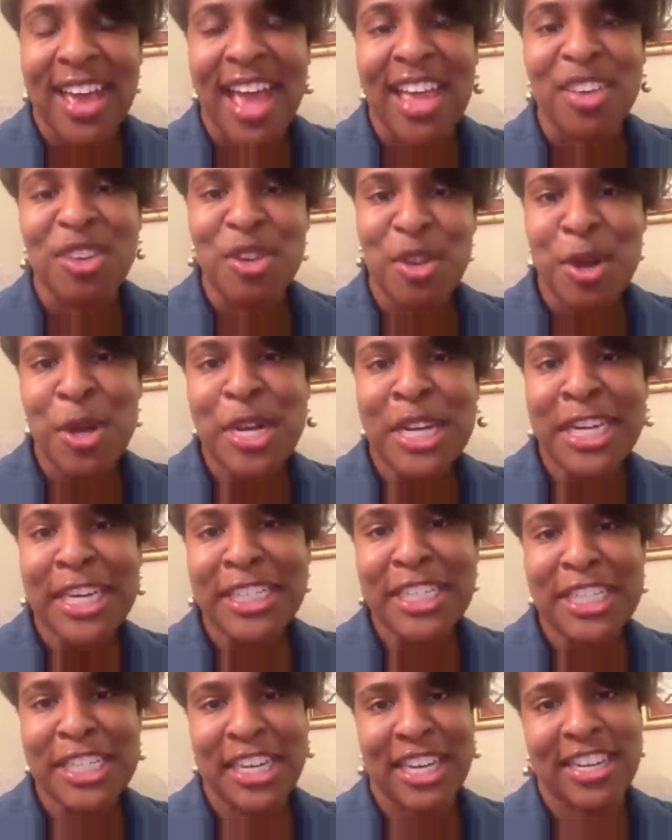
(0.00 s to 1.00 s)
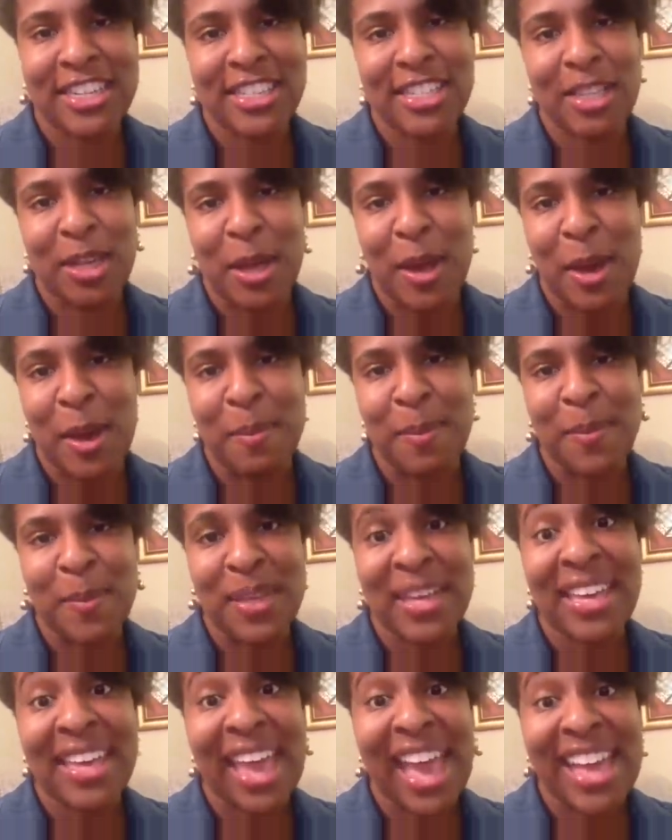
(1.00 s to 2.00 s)
And you're going to get a chance to come
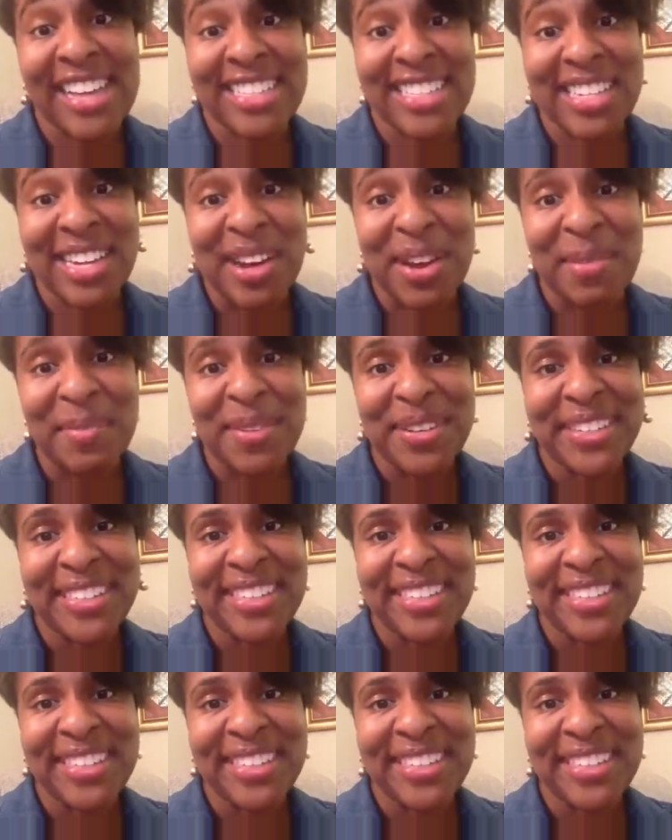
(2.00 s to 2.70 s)
get gassed up.